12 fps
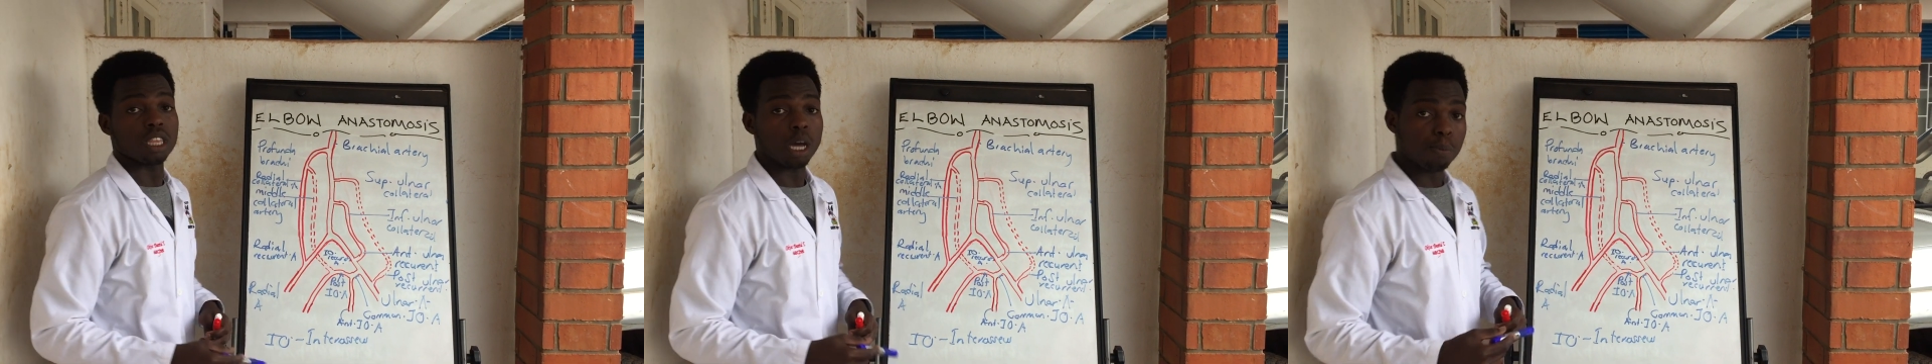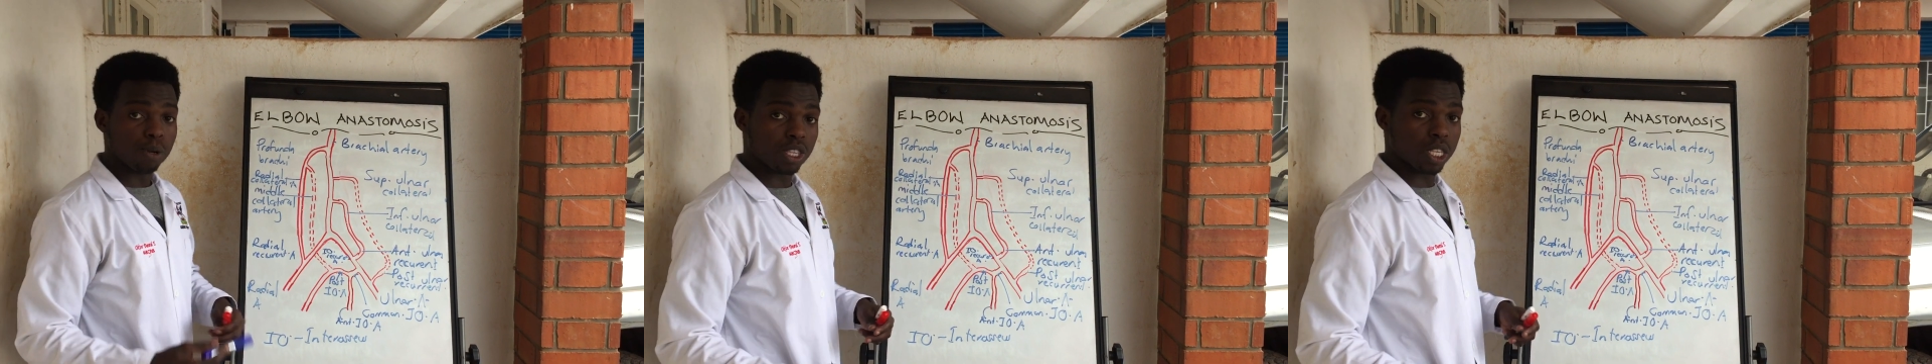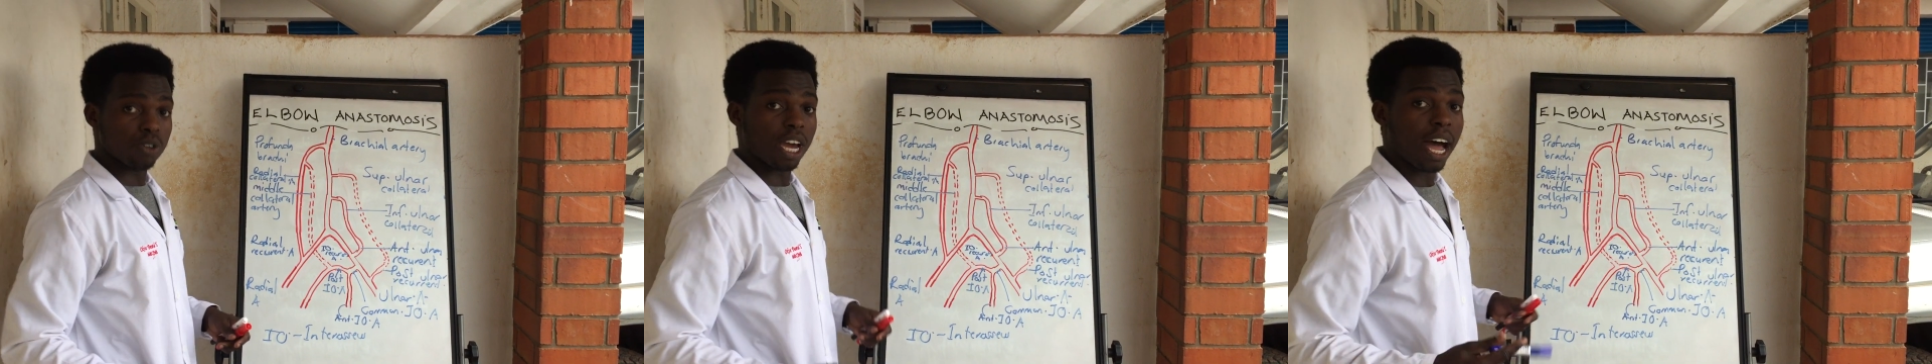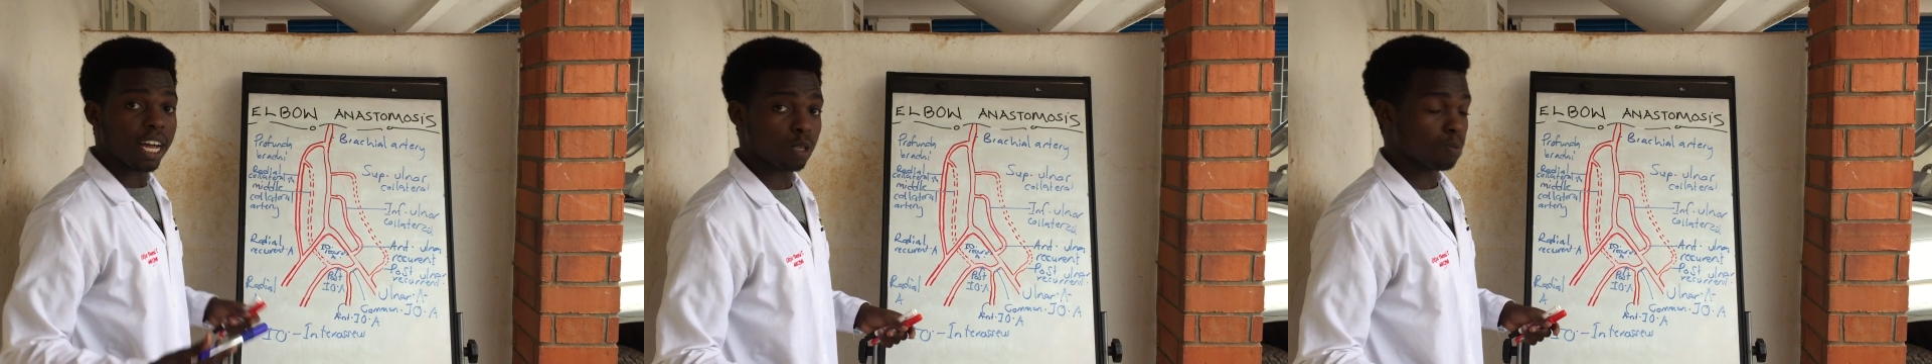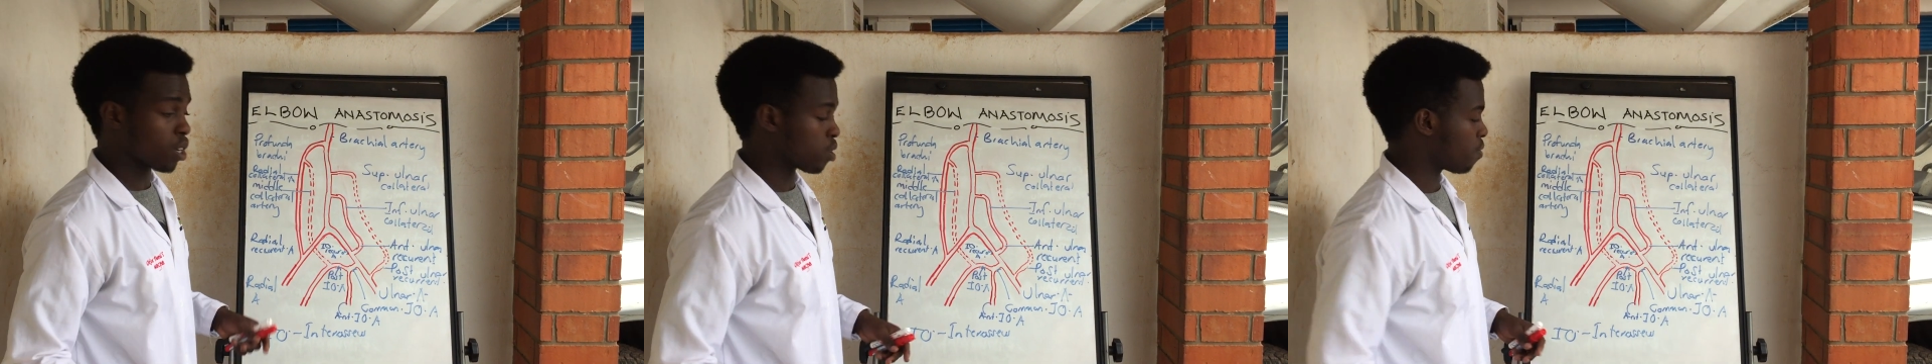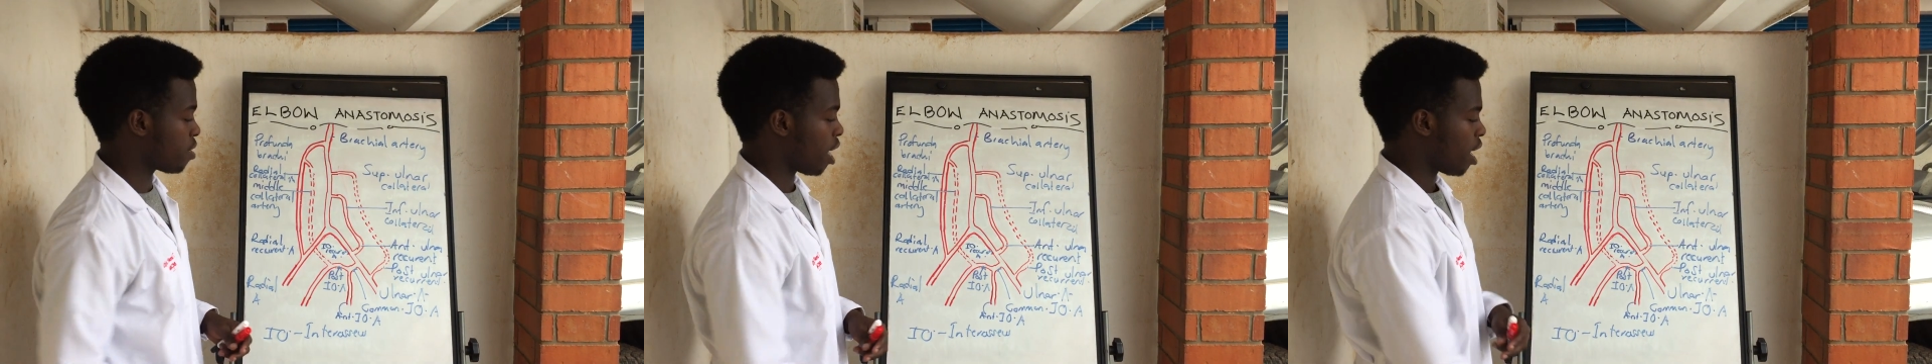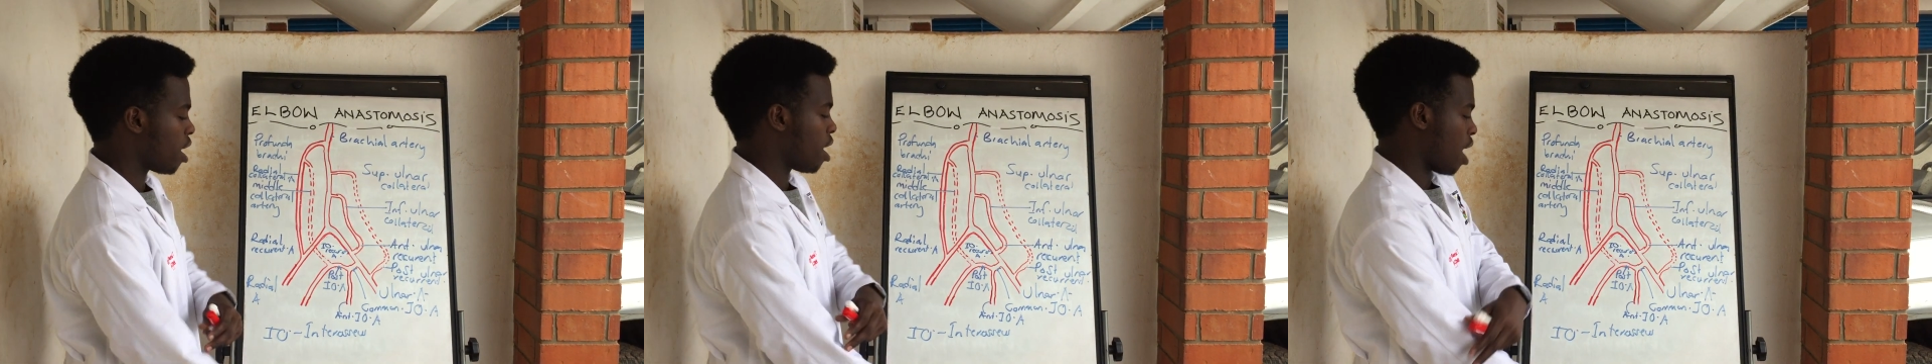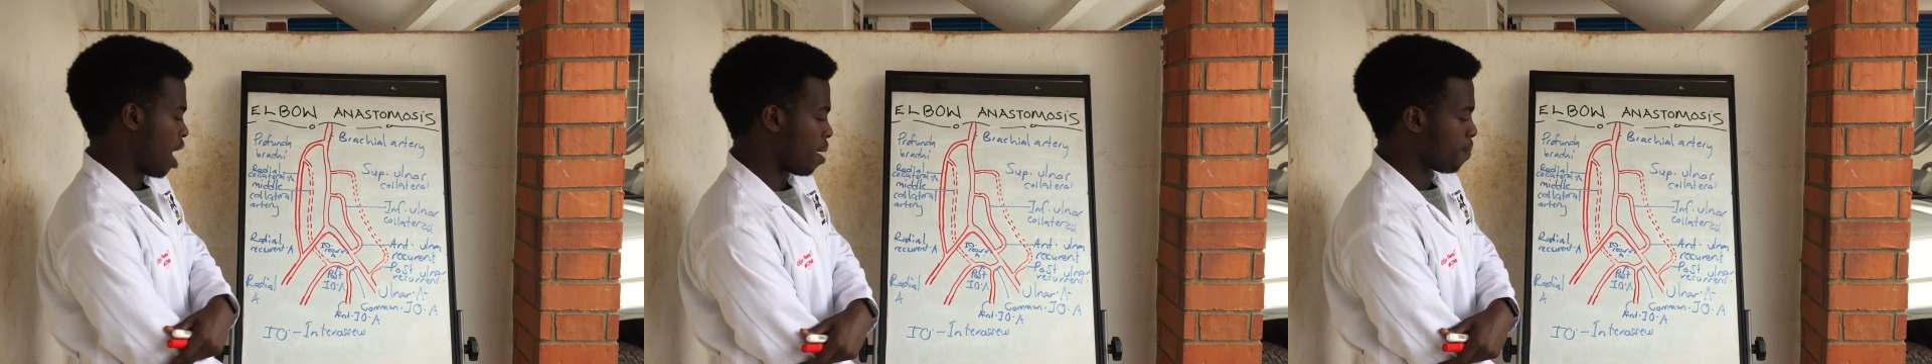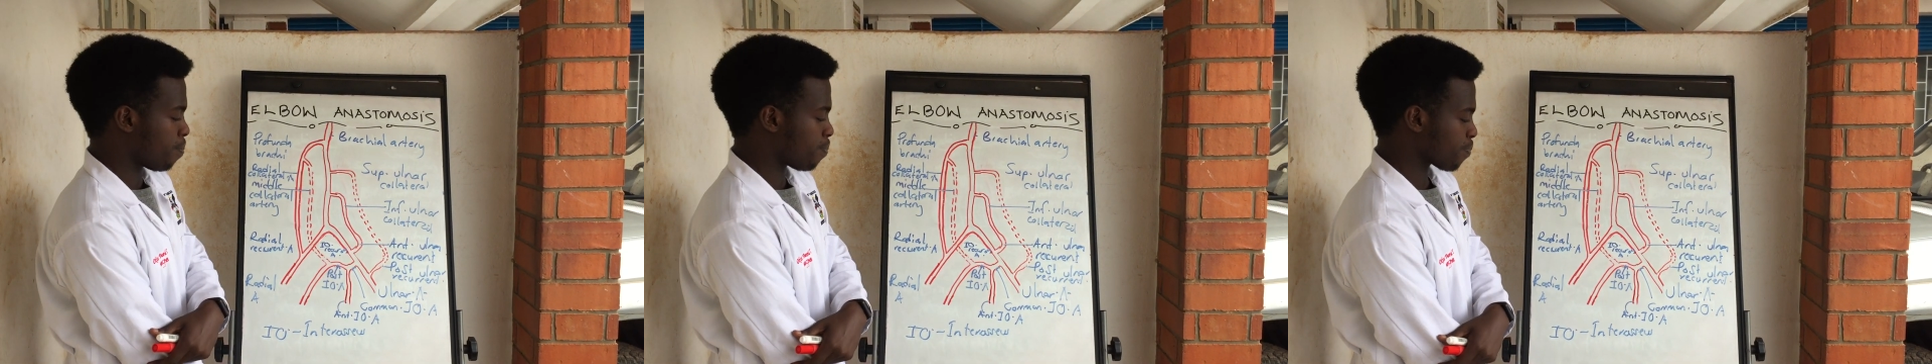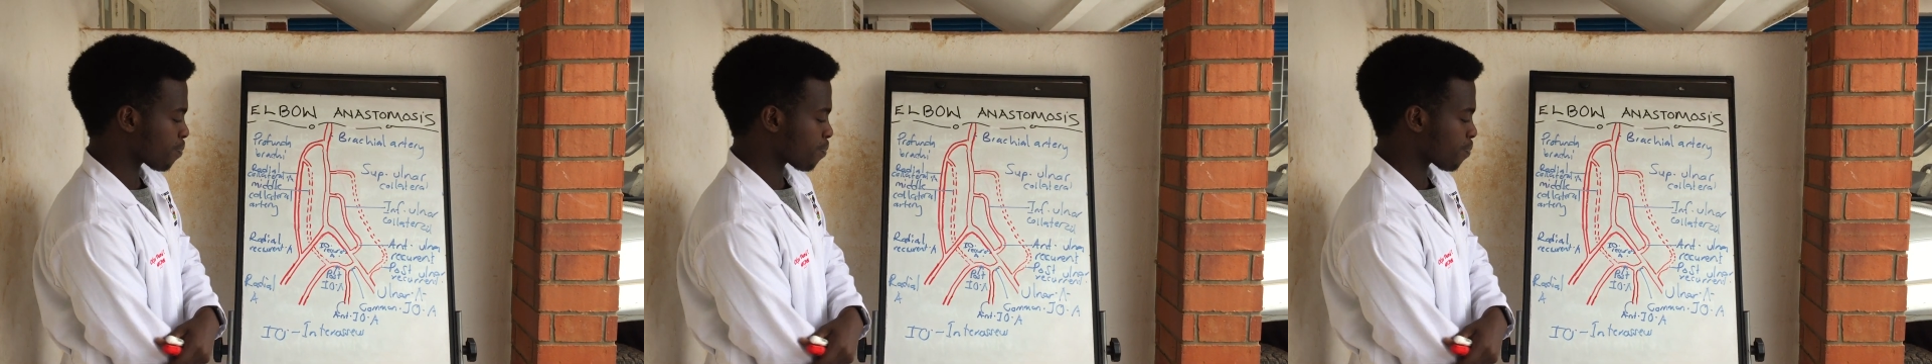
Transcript: the posterior aspect of the arm